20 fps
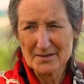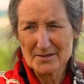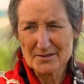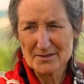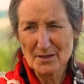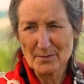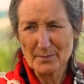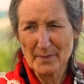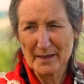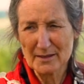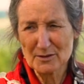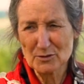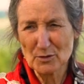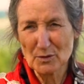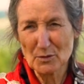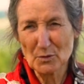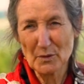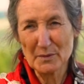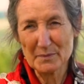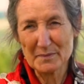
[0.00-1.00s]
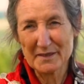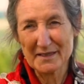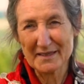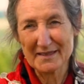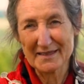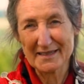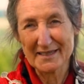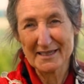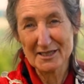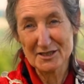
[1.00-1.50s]
So back to equipment
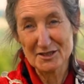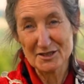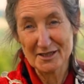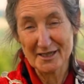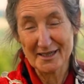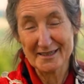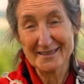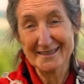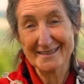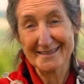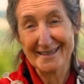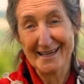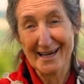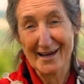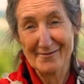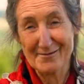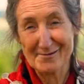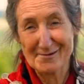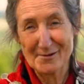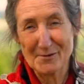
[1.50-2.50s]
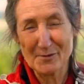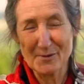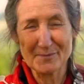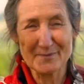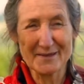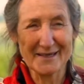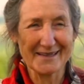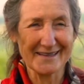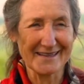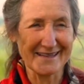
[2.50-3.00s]
in the kitchen. I didn't cover
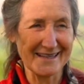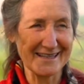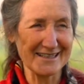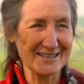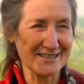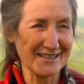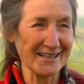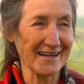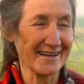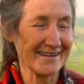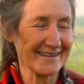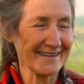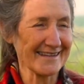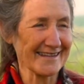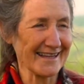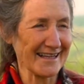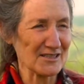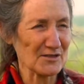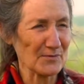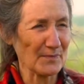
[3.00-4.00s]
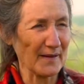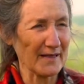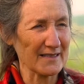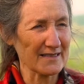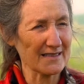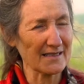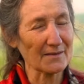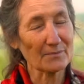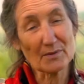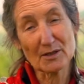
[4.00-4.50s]
equipment in the kitchen. I think that's
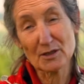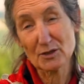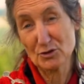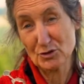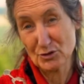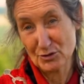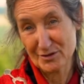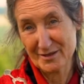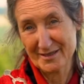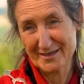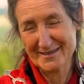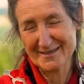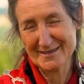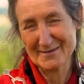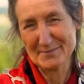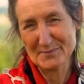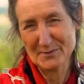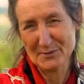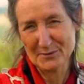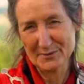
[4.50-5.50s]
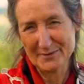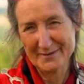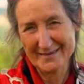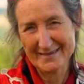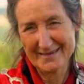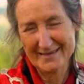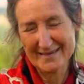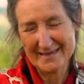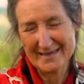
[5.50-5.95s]
basic, but a juice is important.